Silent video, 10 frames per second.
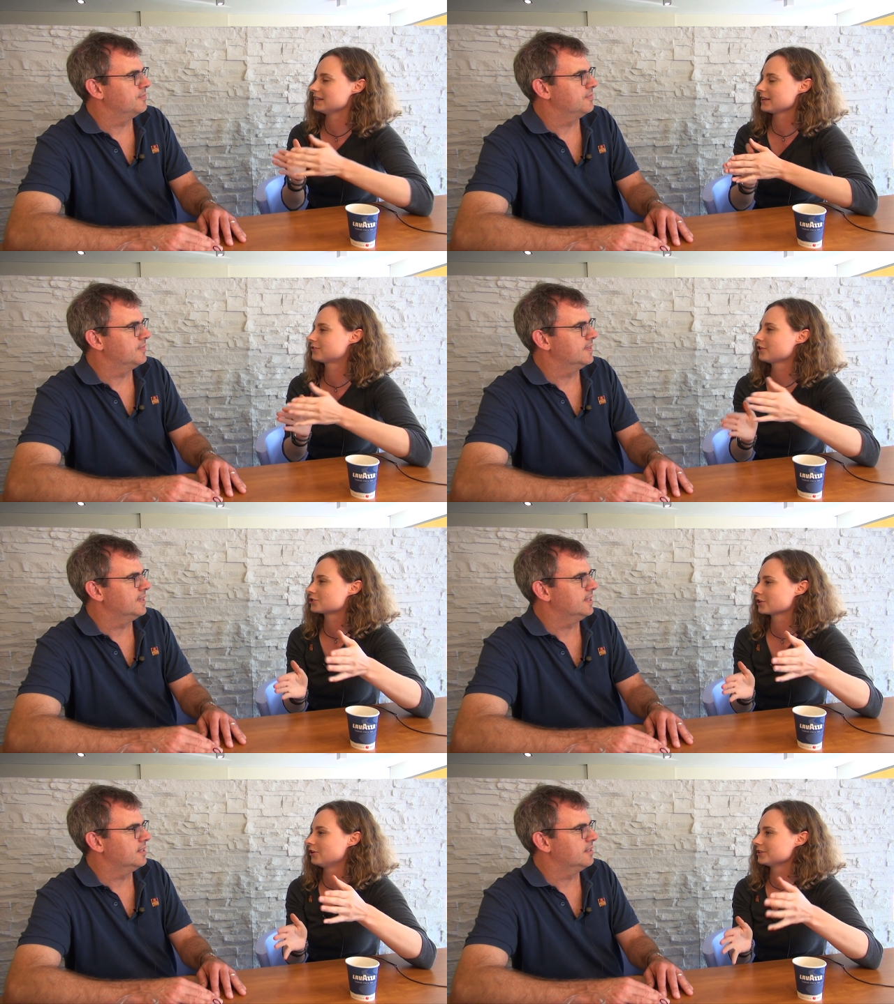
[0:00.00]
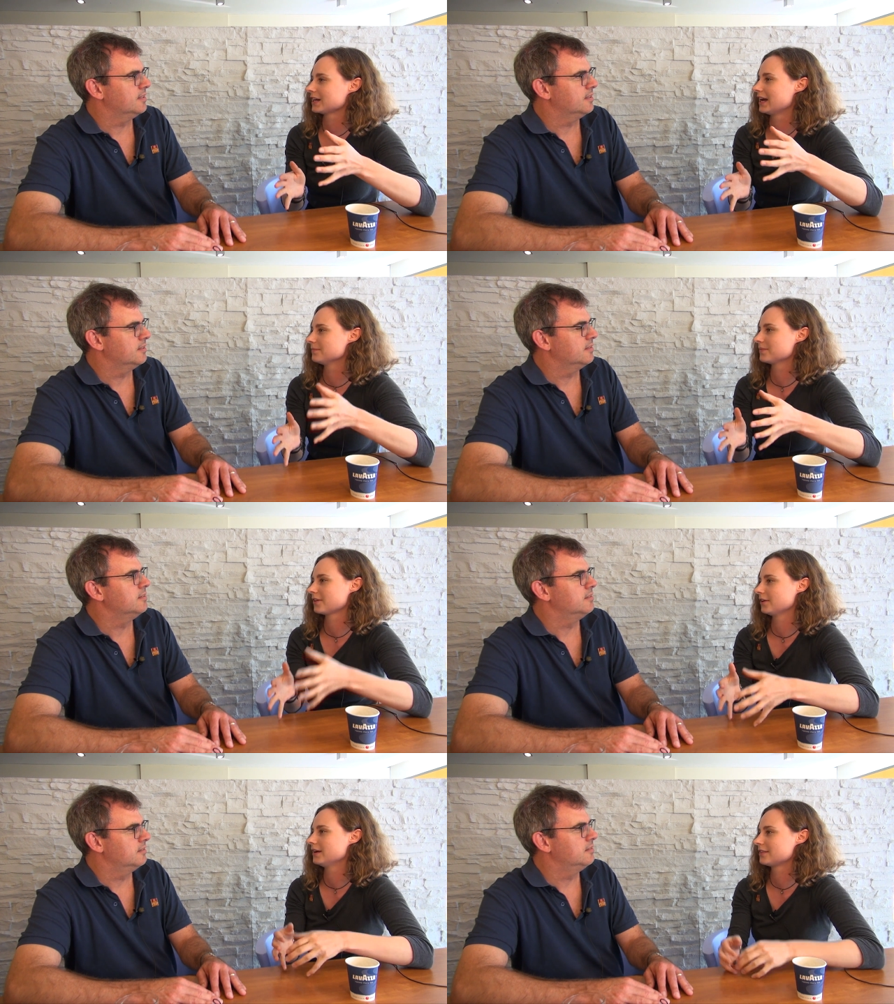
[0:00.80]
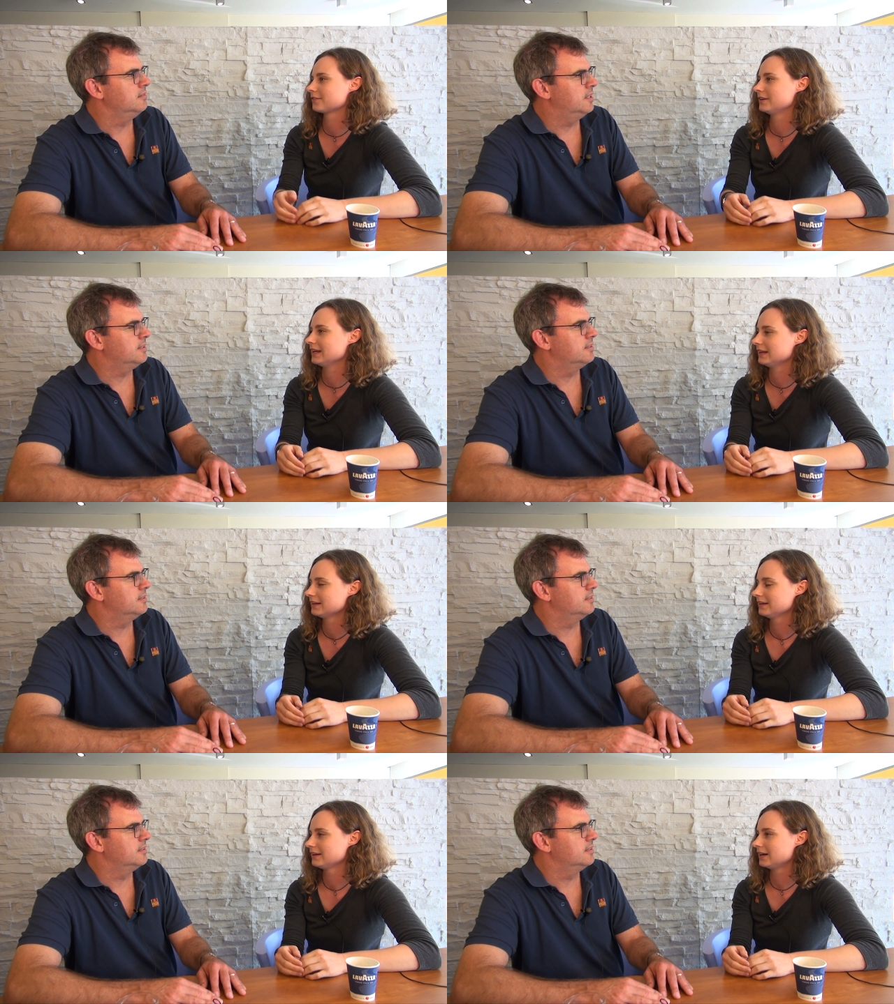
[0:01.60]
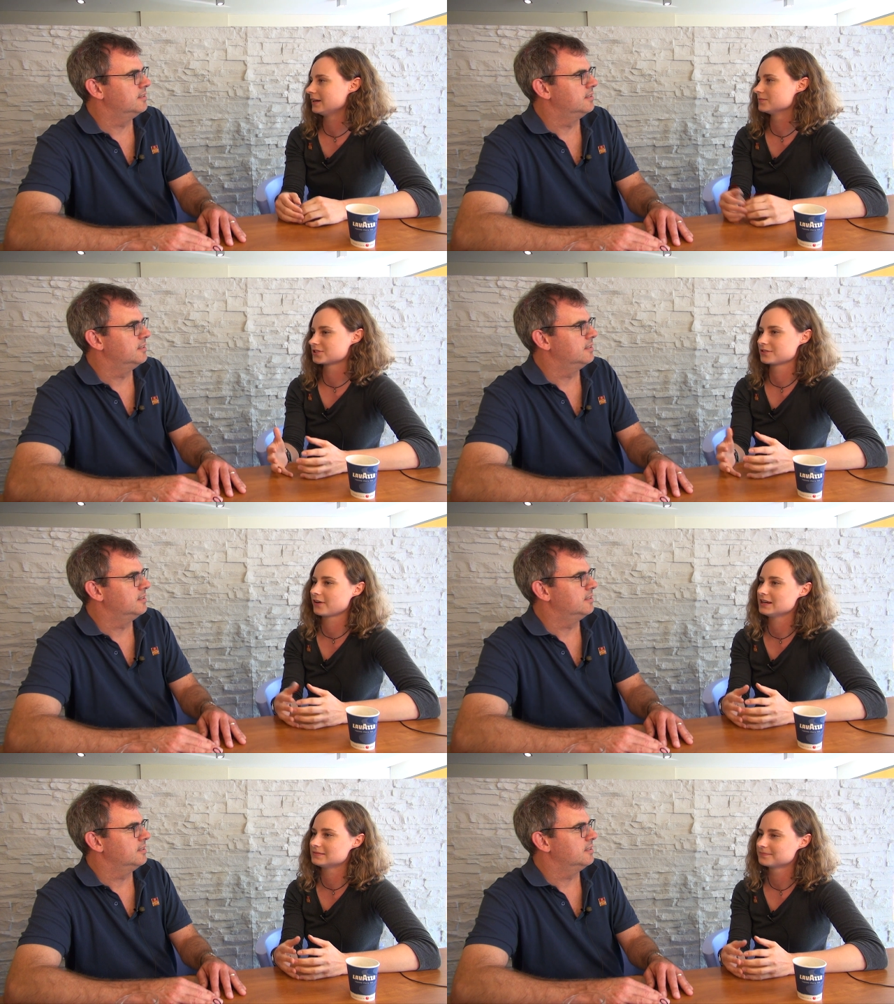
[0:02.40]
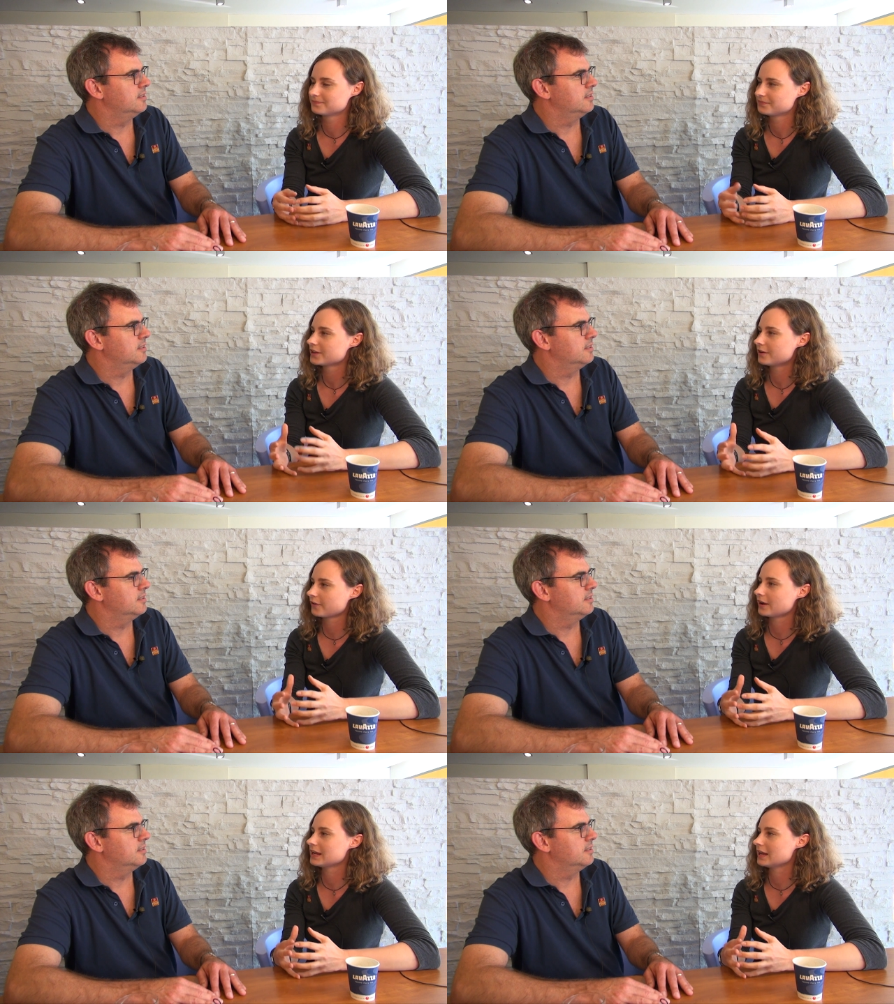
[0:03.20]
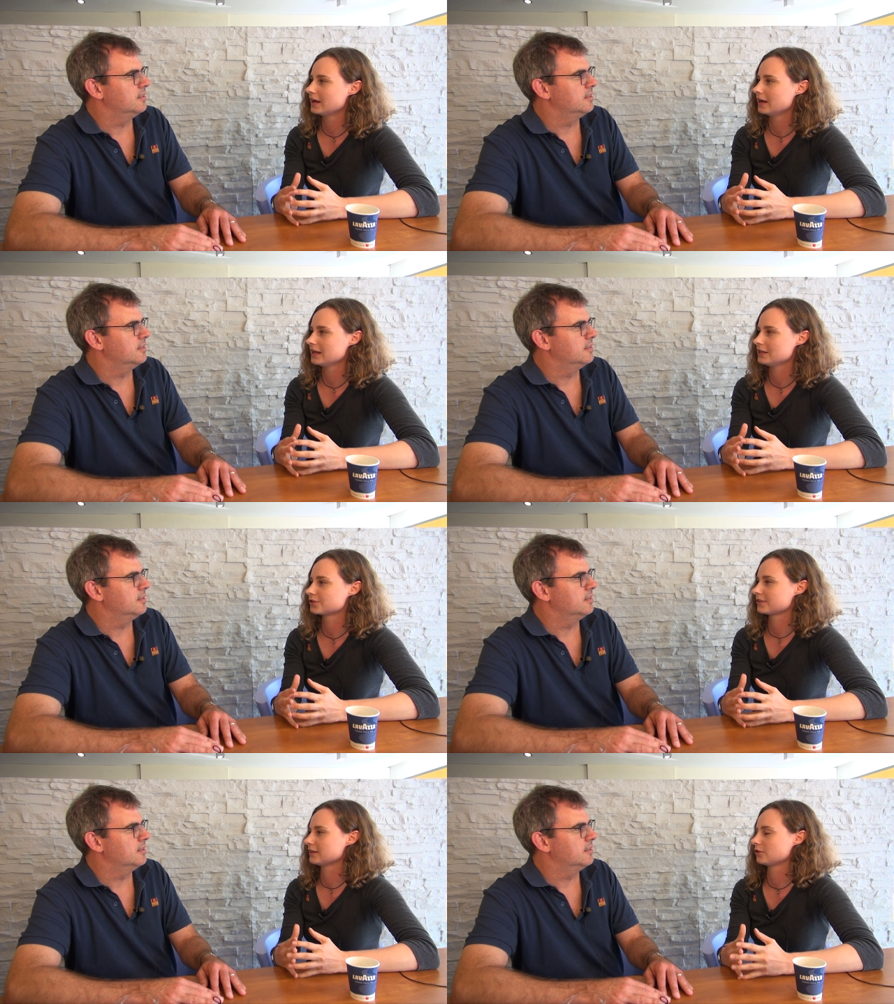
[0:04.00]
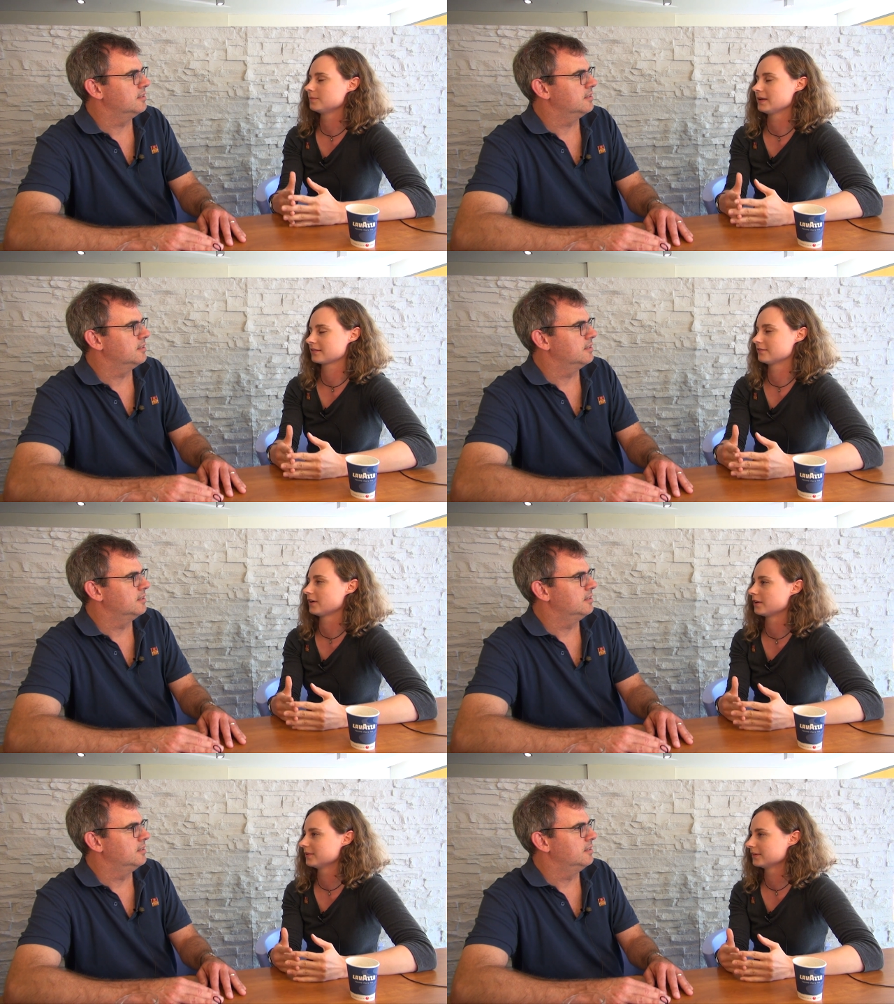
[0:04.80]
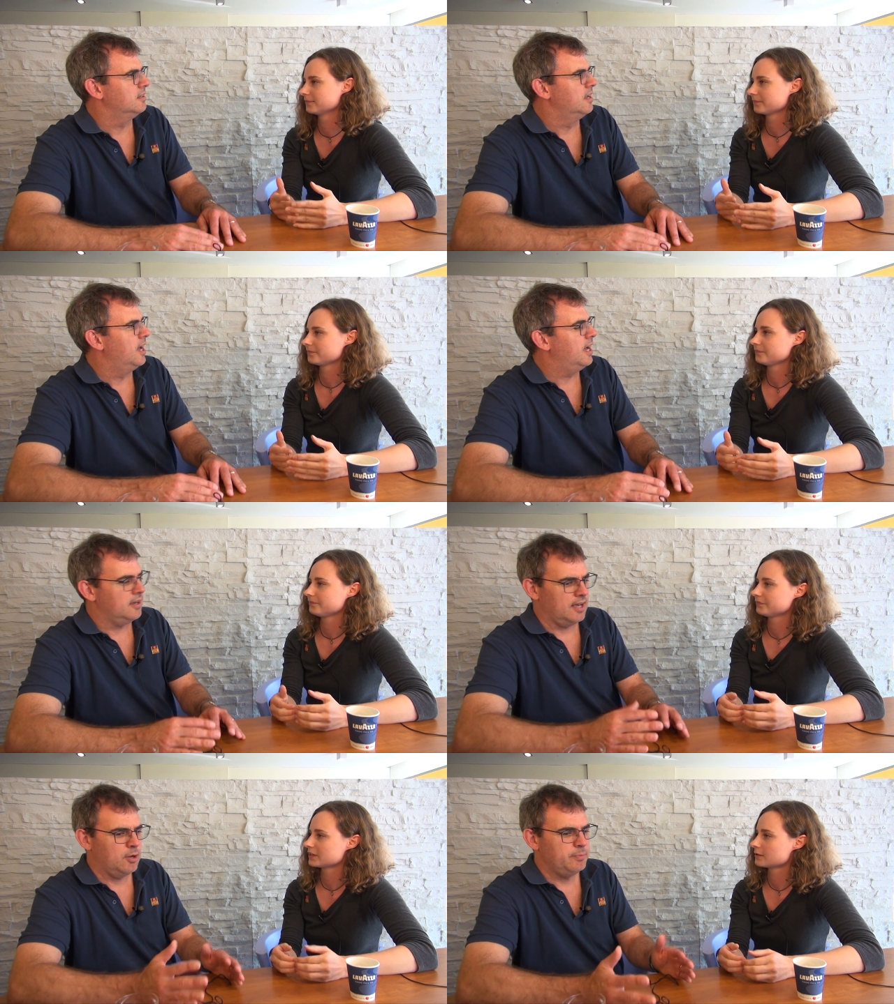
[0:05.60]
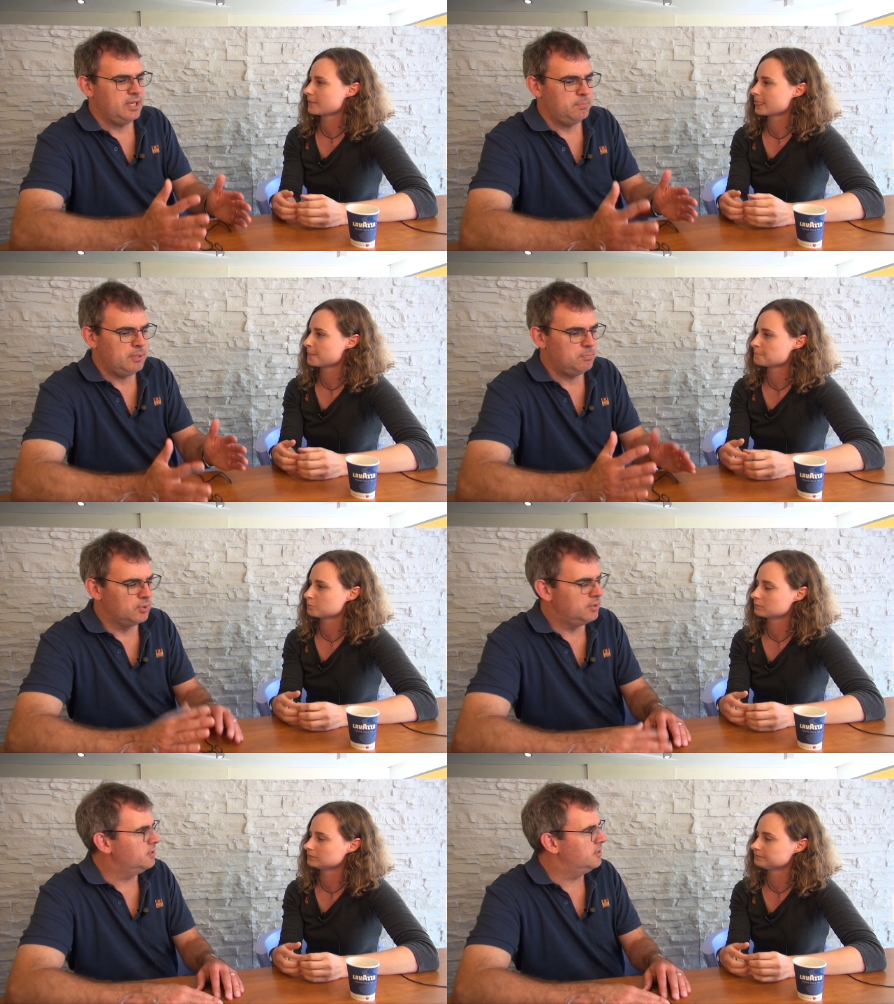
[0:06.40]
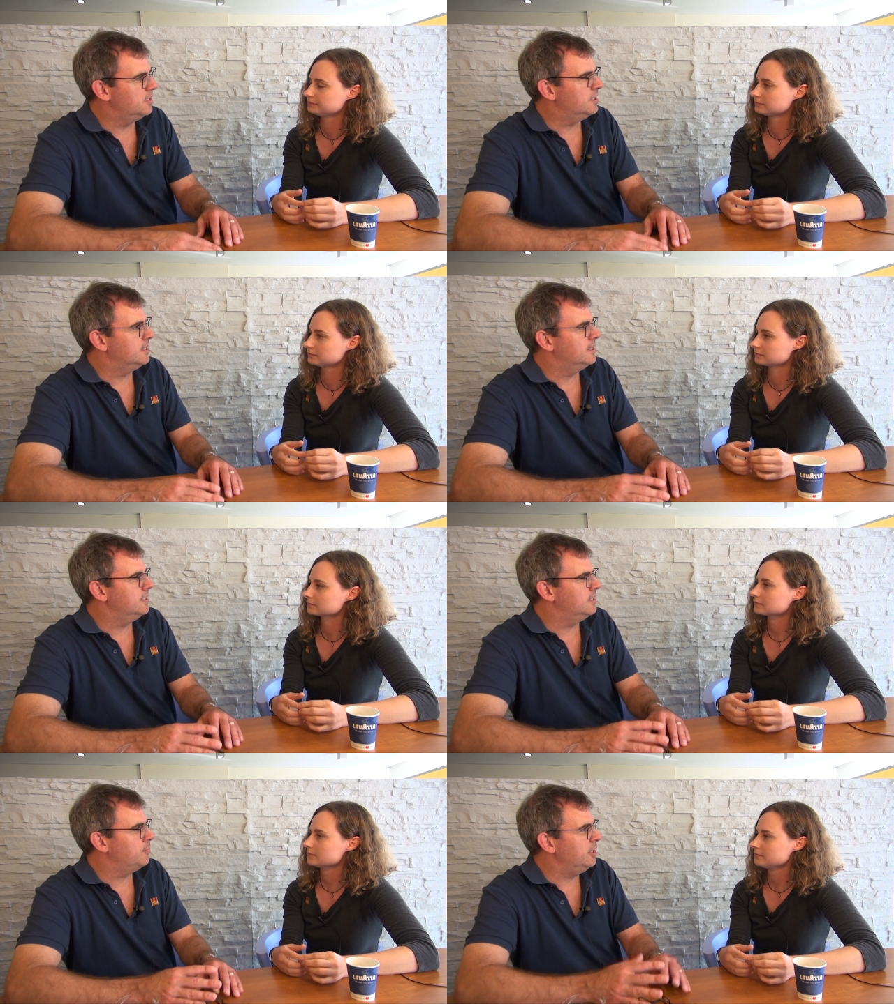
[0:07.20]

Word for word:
Speaker 1: It takes such a long time, so it's really um, just a very a very uh, interesting complex environment.
Speaker 2: How, how, many people? I